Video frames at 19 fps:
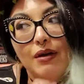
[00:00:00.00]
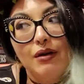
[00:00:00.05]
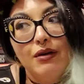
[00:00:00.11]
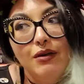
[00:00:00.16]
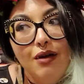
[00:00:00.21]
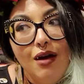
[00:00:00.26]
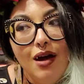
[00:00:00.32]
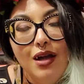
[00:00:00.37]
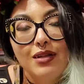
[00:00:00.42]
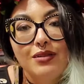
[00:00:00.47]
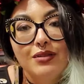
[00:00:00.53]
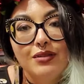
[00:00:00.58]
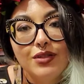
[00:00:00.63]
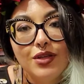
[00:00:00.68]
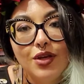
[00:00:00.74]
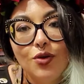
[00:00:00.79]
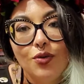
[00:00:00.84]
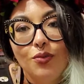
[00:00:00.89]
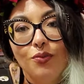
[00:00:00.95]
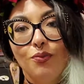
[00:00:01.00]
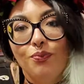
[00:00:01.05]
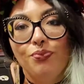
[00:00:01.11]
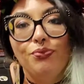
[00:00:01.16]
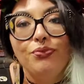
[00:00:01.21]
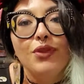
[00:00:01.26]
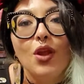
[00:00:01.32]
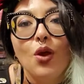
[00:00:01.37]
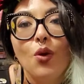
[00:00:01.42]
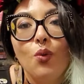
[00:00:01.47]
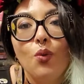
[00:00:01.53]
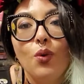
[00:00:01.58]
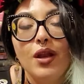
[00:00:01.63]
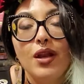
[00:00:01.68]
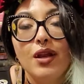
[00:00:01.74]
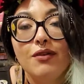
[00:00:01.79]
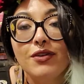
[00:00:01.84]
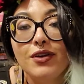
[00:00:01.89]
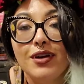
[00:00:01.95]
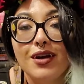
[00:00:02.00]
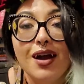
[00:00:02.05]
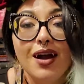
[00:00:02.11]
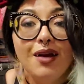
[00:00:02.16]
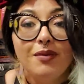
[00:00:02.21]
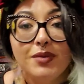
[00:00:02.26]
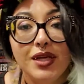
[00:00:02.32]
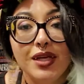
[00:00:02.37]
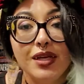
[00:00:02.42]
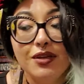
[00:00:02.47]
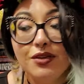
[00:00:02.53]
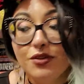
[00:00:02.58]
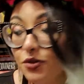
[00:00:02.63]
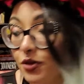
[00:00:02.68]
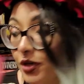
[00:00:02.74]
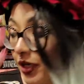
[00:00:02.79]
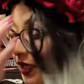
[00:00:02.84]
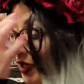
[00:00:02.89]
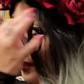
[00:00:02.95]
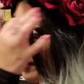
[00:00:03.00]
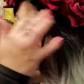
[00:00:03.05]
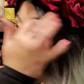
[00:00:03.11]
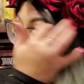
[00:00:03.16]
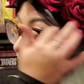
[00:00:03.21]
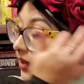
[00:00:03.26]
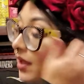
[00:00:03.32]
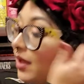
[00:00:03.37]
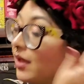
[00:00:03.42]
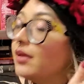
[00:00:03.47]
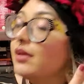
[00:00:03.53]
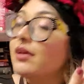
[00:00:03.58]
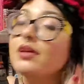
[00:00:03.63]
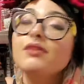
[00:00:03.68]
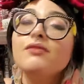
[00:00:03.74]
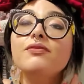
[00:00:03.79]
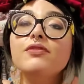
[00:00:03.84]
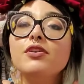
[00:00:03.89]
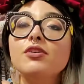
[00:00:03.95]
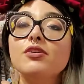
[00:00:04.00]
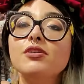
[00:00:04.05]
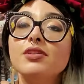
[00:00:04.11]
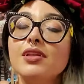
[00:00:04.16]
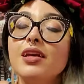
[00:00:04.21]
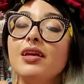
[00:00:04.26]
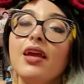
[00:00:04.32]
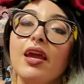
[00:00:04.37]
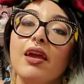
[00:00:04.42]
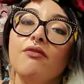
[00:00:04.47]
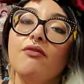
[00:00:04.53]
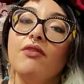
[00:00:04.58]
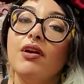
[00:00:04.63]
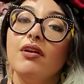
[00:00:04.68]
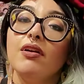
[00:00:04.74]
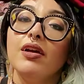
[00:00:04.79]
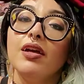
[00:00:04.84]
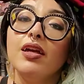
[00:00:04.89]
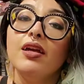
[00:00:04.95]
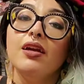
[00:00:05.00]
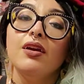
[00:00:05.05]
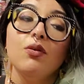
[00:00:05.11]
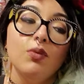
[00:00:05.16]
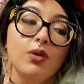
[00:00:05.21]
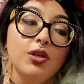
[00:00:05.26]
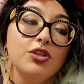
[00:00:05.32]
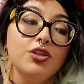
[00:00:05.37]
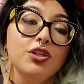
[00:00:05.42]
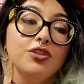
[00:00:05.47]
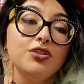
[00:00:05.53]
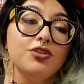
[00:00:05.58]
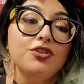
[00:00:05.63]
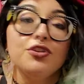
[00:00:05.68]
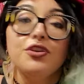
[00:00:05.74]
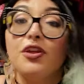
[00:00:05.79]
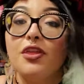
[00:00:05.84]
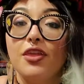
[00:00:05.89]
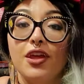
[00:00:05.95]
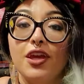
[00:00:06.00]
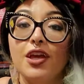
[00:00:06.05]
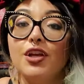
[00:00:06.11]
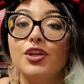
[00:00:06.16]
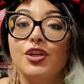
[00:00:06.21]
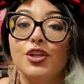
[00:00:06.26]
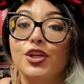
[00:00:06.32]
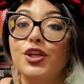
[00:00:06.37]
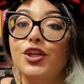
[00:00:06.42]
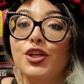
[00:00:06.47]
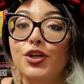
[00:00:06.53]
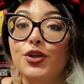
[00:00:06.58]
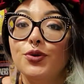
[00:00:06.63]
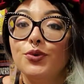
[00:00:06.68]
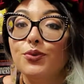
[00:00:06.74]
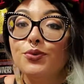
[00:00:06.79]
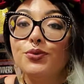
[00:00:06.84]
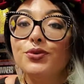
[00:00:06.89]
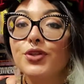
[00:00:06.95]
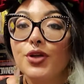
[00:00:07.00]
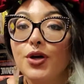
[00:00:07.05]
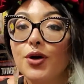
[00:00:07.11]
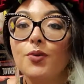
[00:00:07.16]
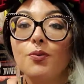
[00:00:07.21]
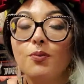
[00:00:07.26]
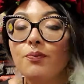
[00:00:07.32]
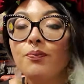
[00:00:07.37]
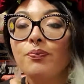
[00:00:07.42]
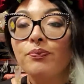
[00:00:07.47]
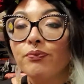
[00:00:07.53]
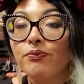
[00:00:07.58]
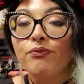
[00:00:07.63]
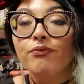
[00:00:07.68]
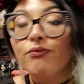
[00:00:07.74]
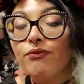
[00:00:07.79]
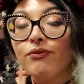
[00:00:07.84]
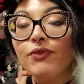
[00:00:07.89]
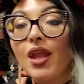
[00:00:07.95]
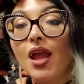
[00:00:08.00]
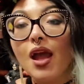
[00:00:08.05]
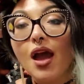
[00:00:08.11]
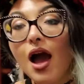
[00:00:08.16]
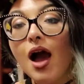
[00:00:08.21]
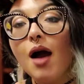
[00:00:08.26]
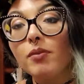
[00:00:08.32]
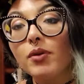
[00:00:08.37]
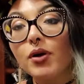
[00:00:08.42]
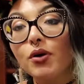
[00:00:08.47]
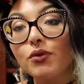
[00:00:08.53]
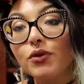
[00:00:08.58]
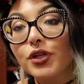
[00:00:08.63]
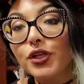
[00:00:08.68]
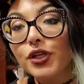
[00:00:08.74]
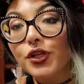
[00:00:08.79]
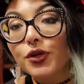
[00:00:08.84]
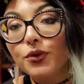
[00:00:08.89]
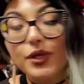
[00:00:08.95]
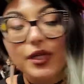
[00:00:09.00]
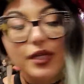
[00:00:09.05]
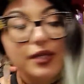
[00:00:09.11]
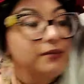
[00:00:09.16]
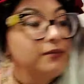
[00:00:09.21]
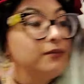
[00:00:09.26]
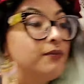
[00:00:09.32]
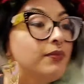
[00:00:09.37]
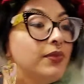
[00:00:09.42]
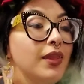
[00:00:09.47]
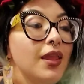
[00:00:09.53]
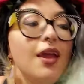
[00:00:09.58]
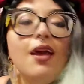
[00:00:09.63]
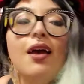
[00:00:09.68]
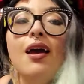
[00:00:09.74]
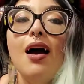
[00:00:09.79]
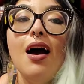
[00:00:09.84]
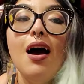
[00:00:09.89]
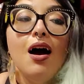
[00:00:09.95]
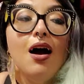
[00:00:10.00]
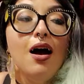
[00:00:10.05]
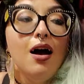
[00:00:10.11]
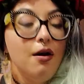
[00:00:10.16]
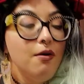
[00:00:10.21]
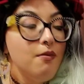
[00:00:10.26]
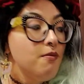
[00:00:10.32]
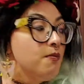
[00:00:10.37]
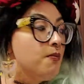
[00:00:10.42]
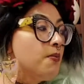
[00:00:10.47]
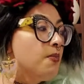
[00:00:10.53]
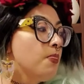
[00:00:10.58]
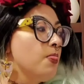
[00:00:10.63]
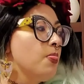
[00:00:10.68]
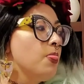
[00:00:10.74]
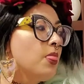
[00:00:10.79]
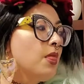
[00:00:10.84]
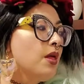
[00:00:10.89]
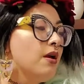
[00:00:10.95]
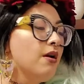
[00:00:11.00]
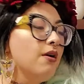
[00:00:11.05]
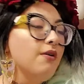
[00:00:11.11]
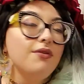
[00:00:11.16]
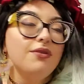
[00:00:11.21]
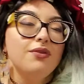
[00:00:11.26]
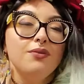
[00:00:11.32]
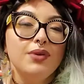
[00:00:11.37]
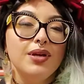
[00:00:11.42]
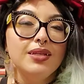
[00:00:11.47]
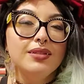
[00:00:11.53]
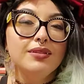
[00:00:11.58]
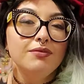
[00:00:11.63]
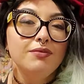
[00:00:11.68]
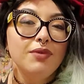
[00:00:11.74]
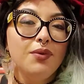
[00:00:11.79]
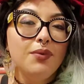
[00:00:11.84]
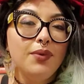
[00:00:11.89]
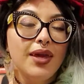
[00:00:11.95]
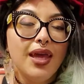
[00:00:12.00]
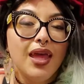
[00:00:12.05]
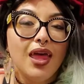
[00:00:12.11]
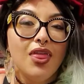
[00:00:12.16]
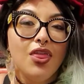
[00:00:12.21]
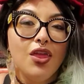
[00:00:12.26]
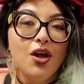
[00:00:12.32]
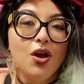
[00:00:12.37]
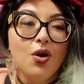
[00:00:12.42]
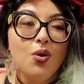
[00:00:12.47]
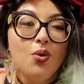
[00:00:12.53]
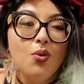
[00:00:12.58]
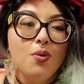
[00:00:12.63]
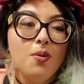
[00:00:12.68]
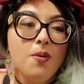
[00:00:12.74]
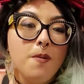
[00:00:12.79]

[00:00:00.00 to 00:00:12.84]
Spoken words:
not. So whatever. I'm taking a shortcut. It feels like a very Winchester thing to do, so I'm gonna do it. For the rest of my week though,